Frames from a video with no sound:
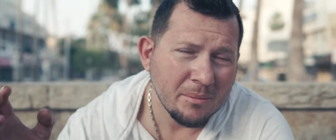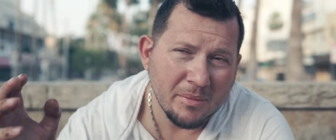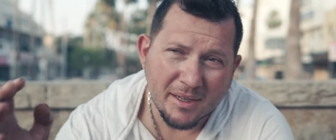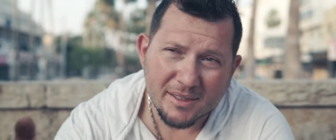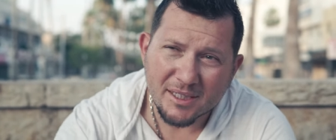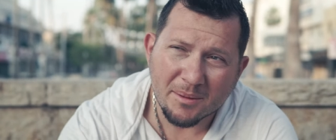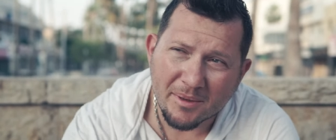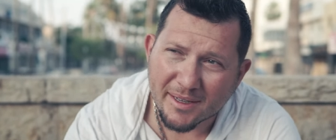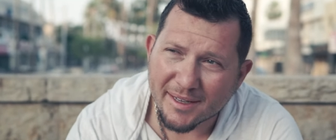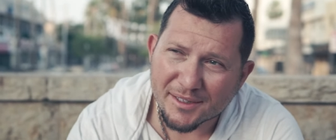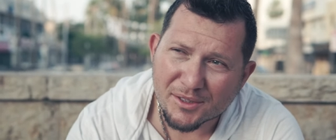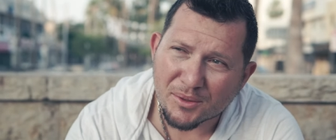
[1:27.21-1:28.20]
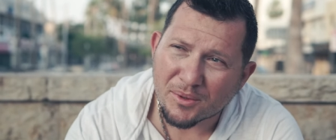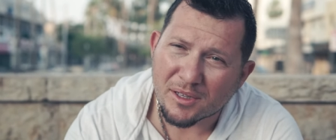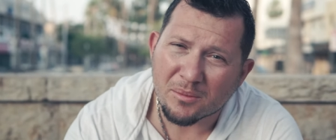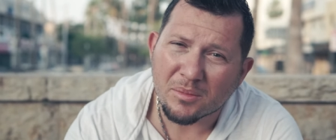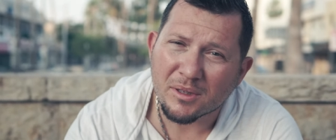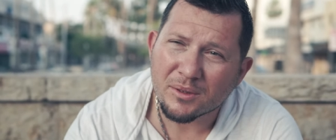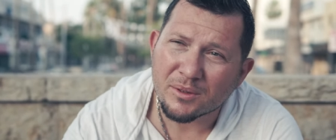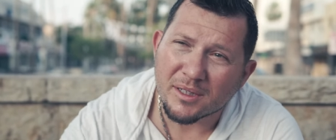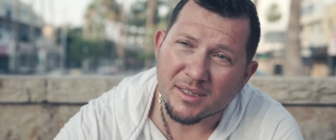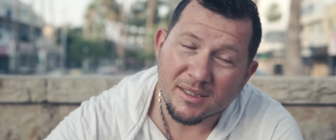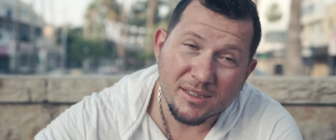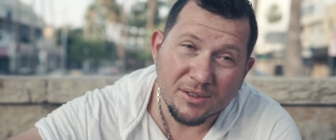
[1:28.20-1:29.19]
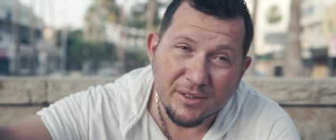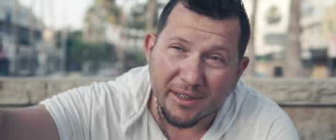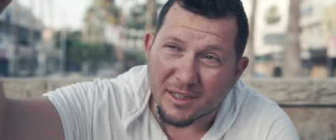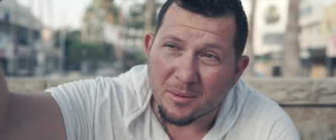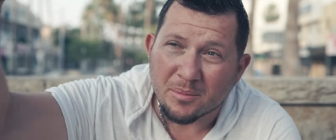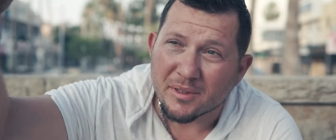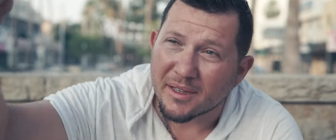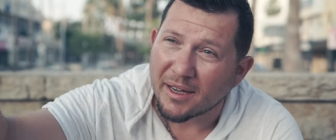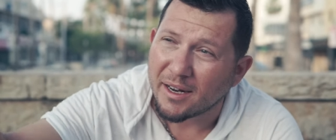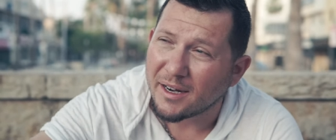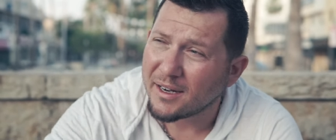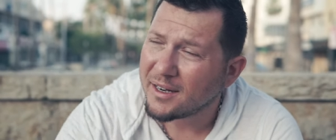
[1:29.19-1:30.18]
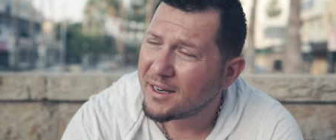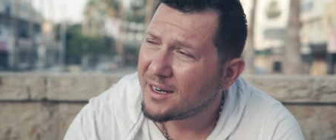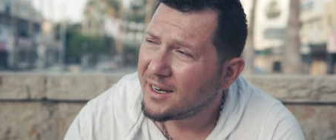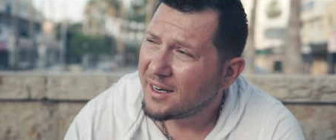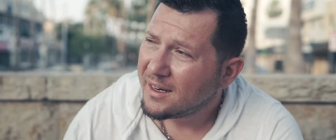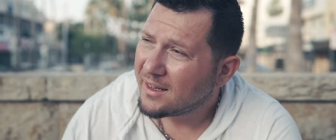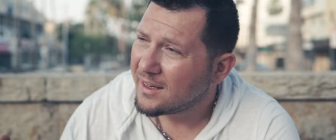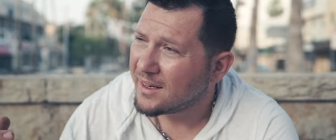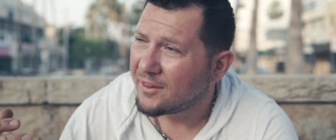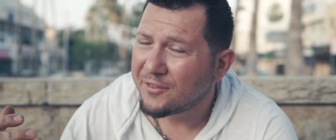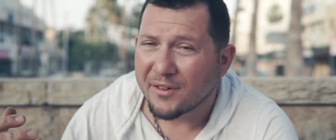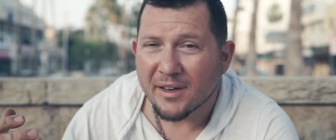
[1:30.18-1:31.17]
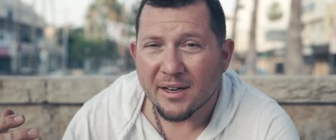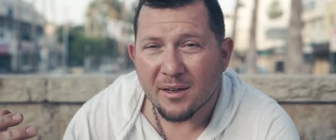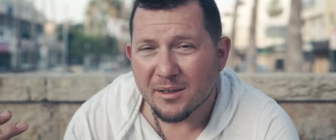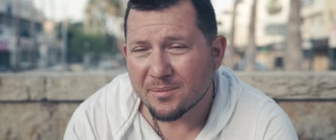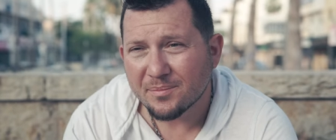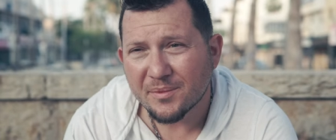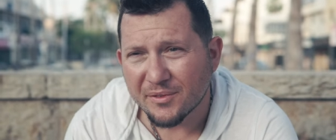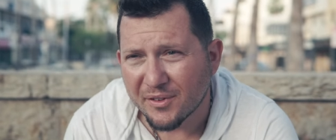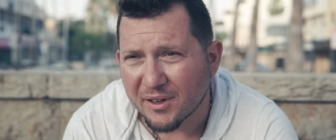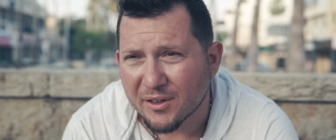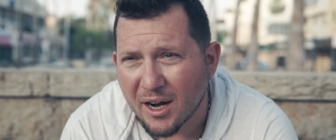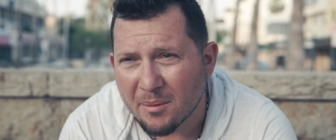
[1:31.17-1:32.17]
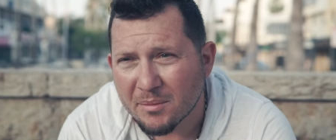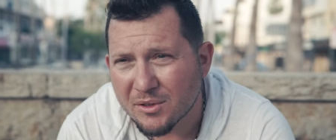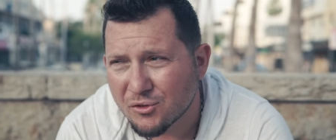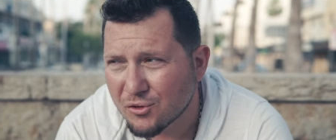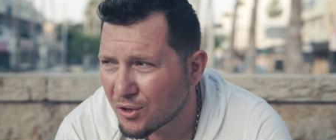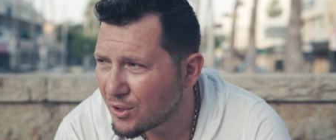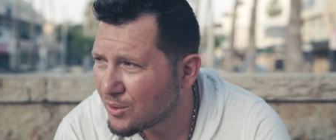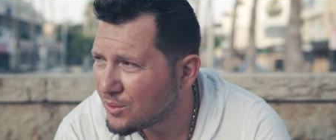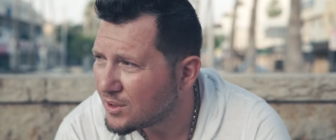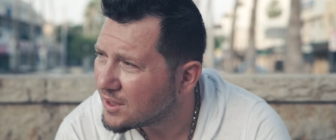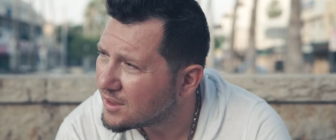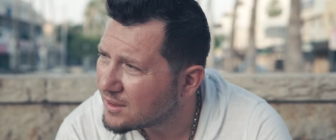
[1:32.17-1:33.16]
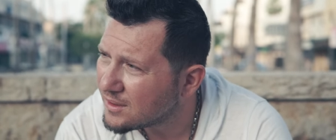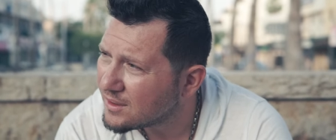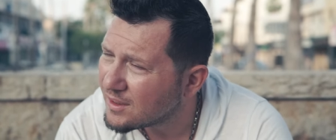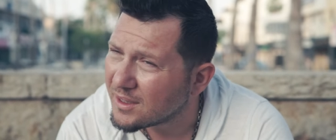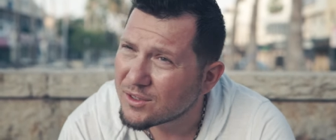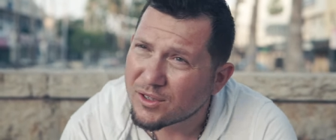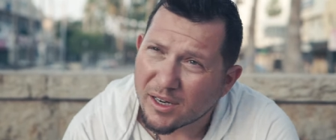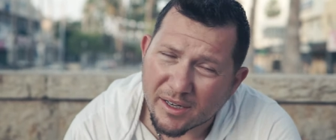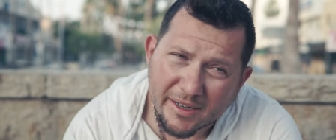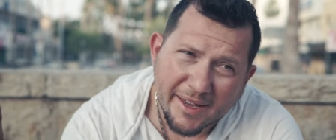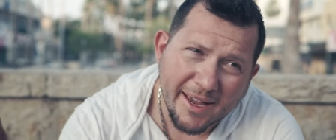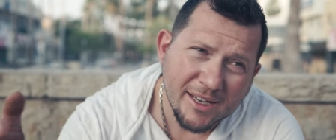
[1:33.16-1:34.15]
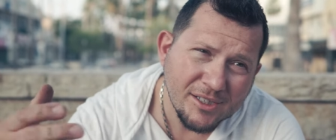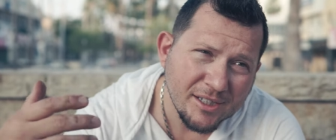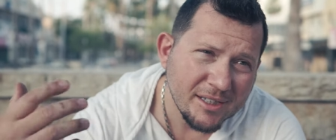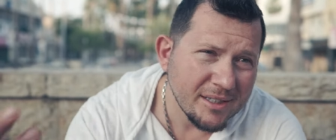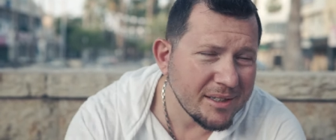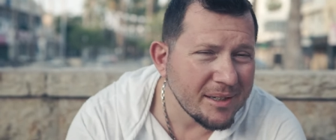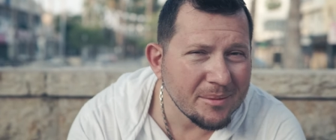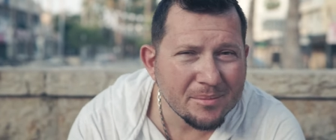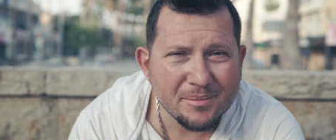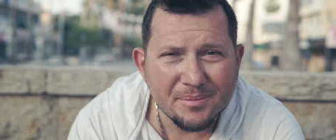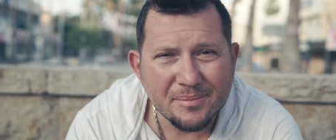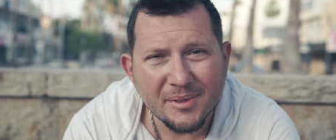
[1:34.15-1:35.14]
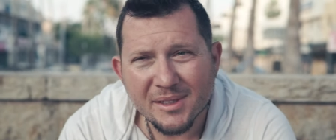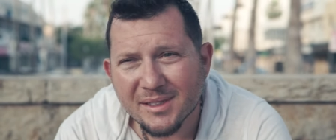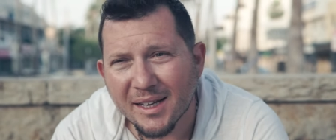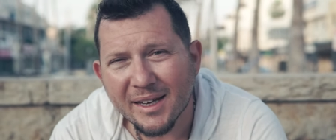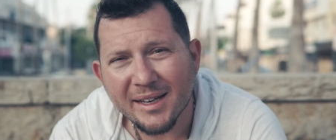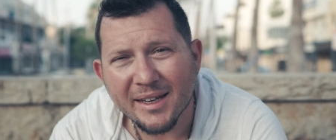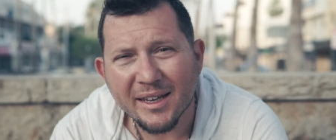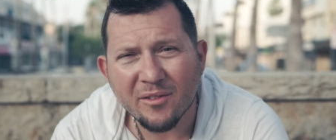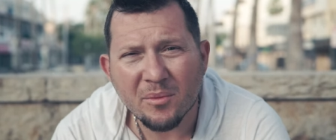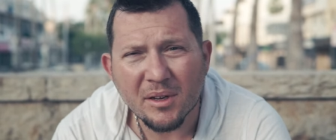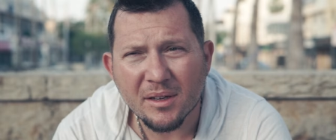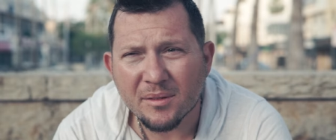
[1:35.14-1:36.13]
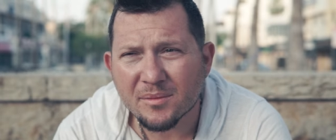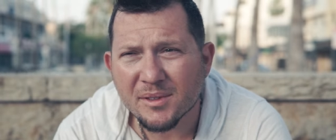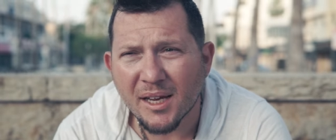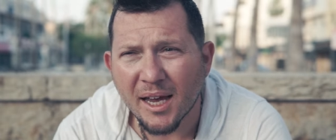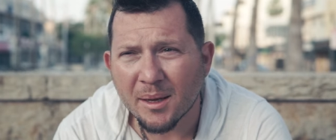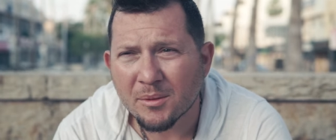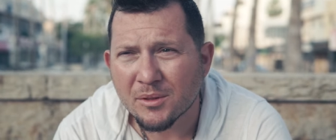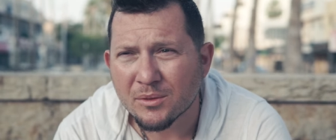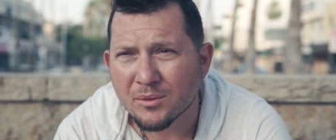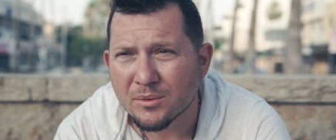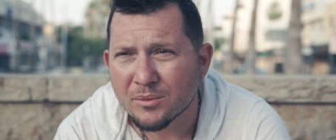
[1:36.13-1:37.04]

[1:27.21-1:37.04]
By the time I get to where the balloon is, it's already up in the air, and I figured if I grab my drone and try to catch it, then it's not going to give me time to